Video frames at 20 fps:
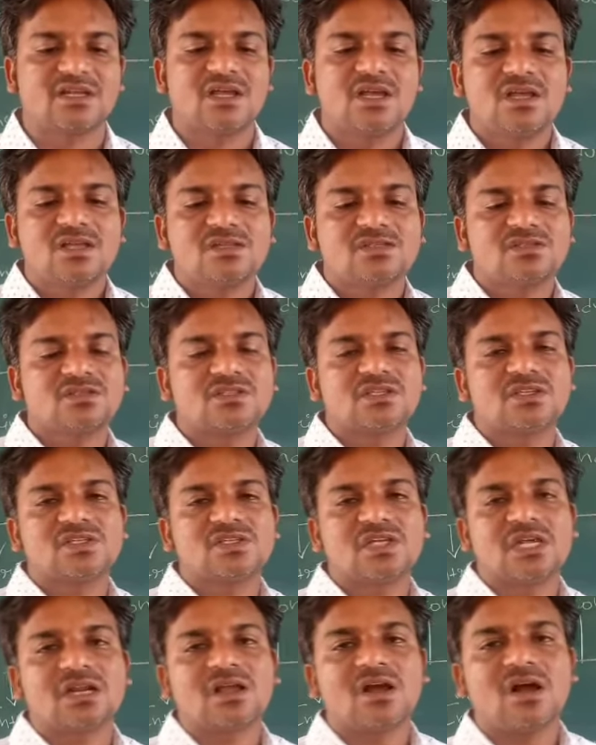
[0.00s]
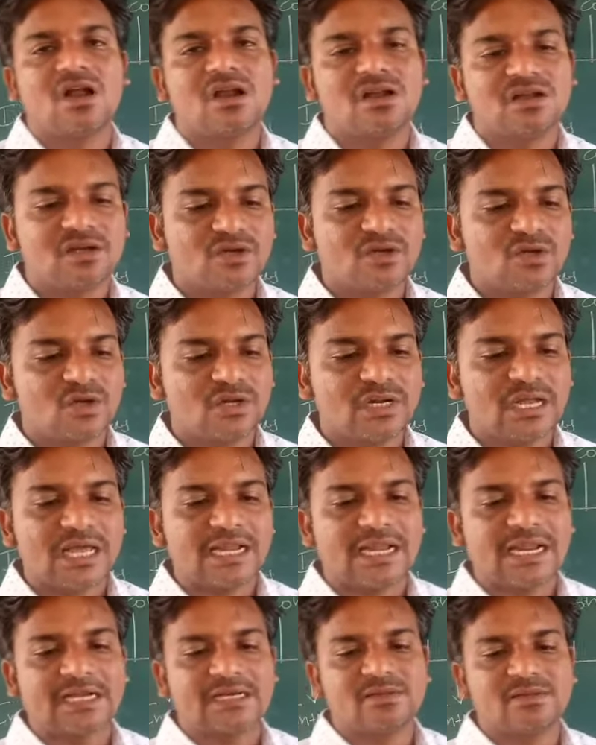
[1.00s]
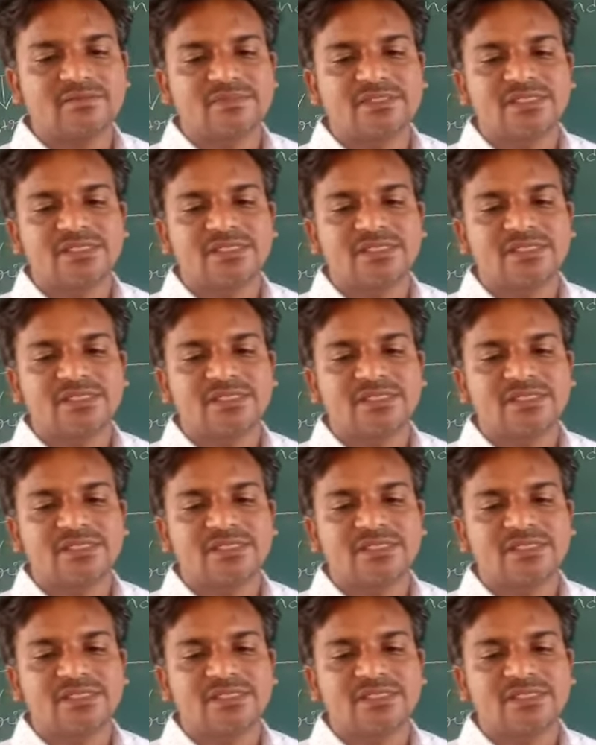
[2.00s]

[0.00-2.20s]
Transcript: So those are called donor atoms.